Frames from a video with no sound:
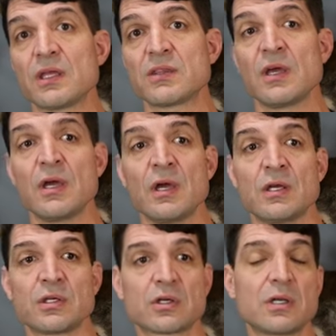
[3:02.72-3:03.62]
length,
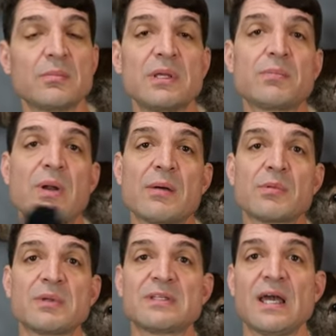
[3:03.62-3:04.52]
you're going to be
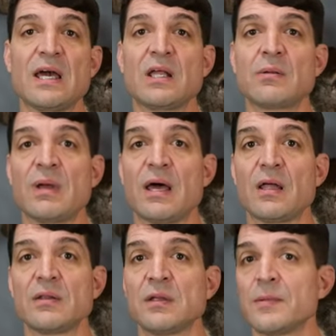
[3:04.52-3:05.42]
probably down
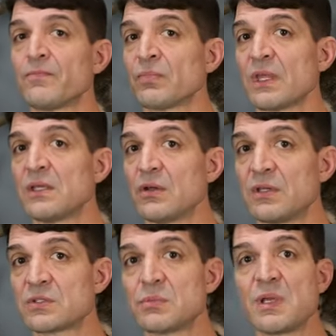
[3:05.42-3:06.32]
about, you know,
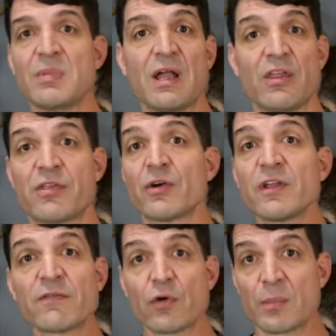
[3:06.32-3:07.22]
this would be about a
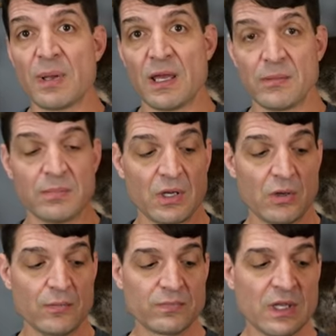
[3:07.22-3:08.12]
34-pound
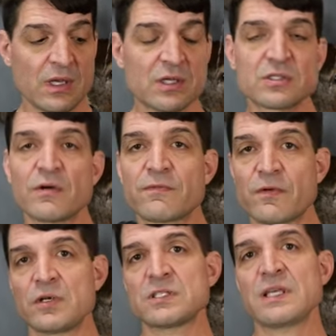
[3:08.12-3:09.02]
bow. So
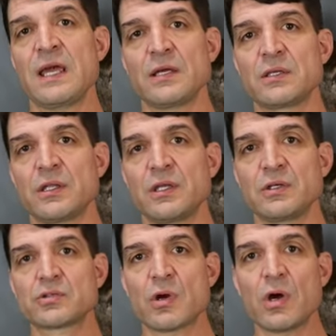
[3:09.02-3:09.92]
first, calculate
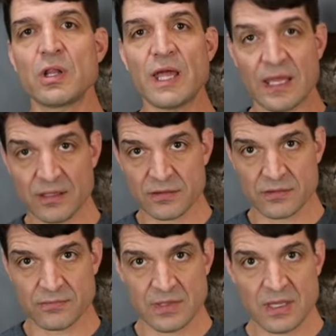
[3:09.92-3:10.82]
your draw
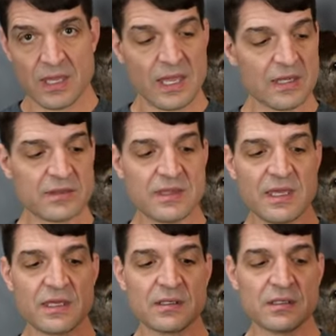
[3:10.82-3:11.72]
length, and
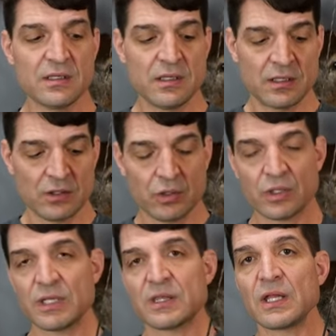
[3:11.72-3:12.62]
then
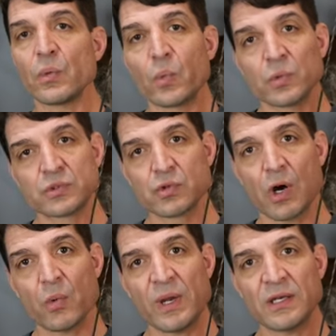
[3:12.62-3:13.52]
look at the
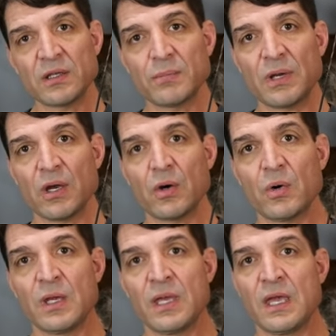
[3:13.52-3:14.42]
draw weight of the
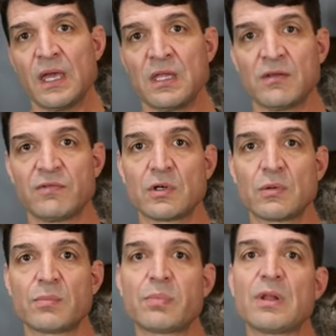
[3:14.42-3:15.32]
bow, and if
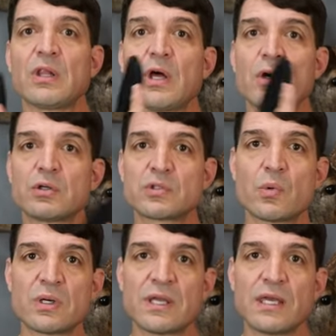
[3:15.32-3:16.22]
you're below
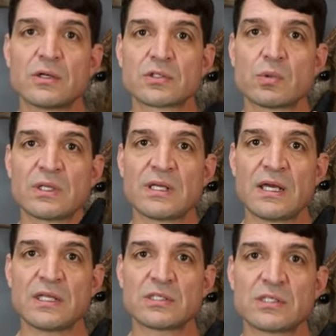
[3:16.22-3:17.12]
28 or
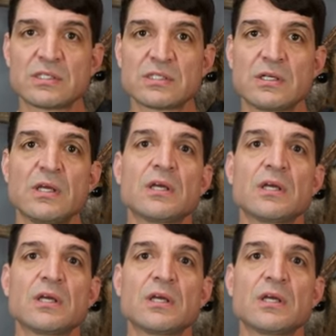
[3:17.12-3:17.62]
29 inches,